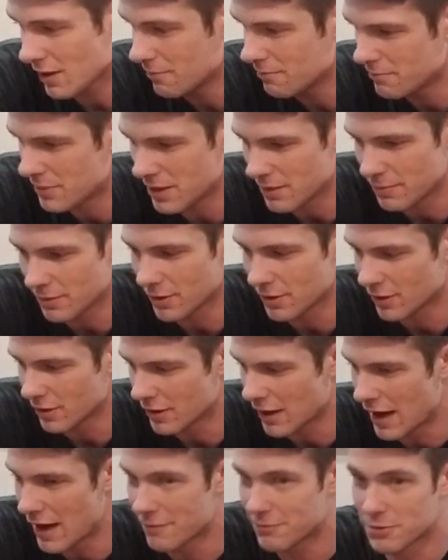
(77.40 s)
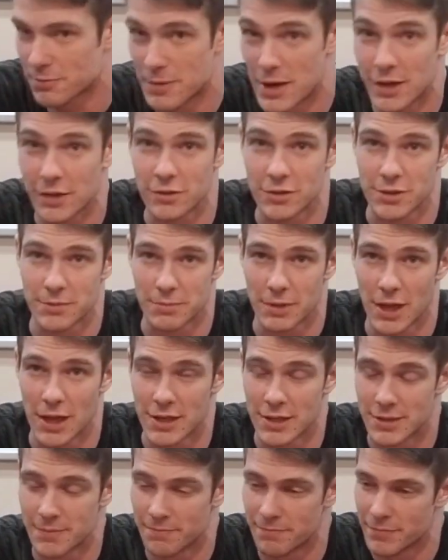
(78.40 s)
people are after medical
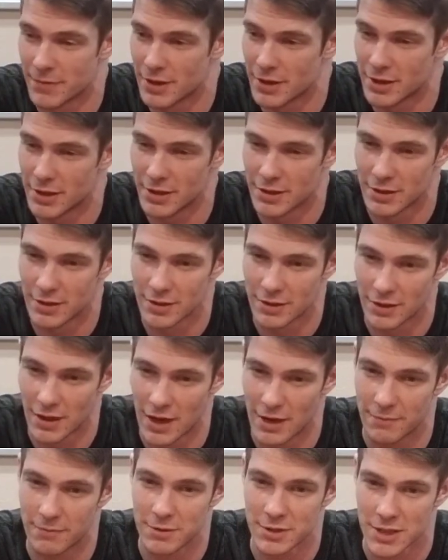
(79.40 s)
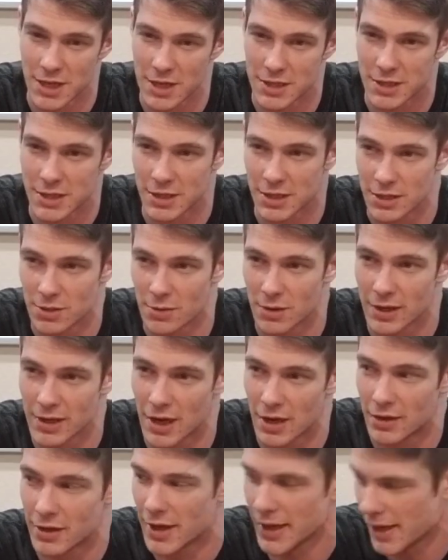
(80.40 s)
supplies, and advertising that you are
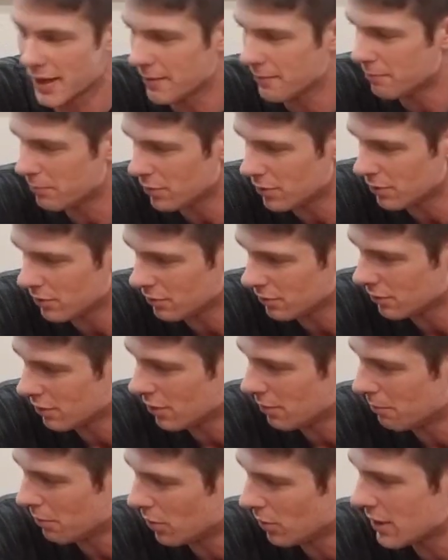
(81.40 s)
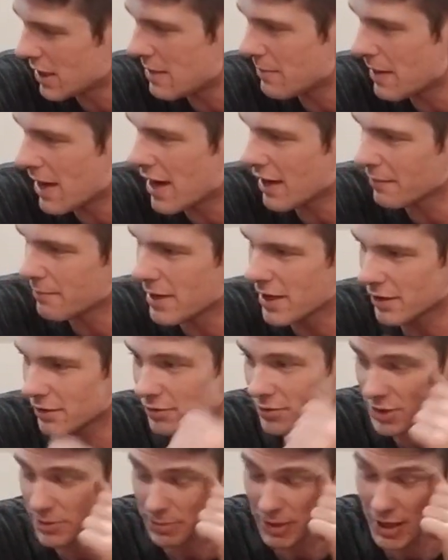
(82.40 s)
carrying a bulky bag of medical
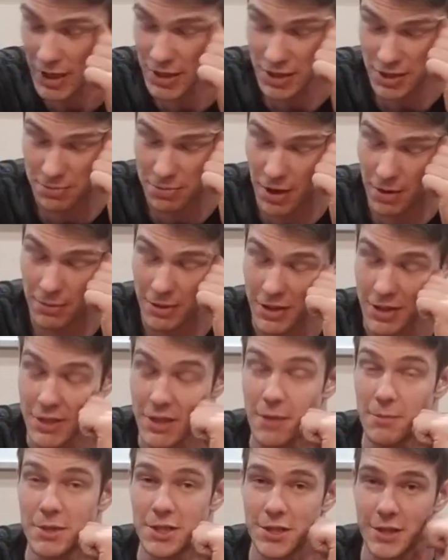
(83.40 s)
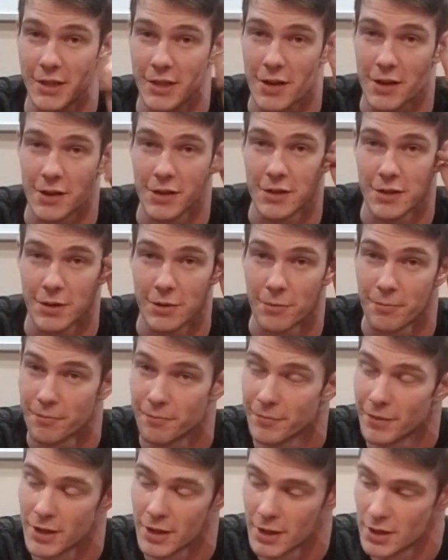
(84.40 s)
supplies is probably the dumbest thing you can do.
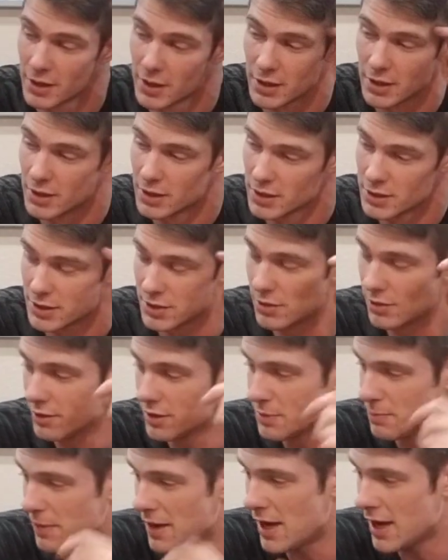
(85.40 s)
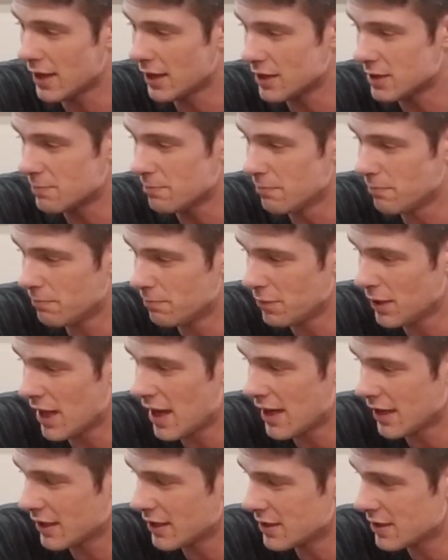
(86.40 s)
So this bag is
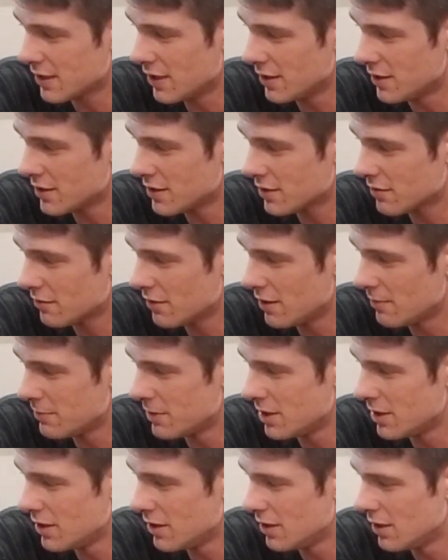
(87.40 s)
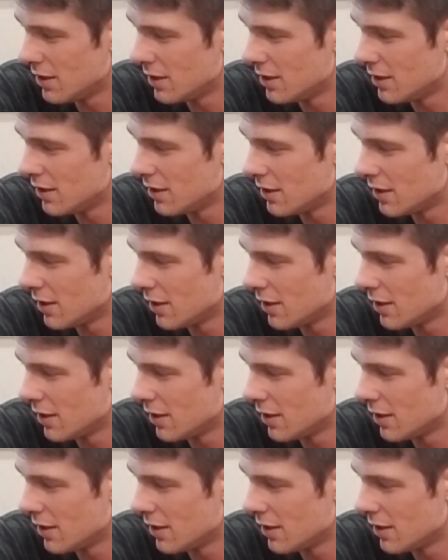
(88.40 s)
black, it's nondescript, and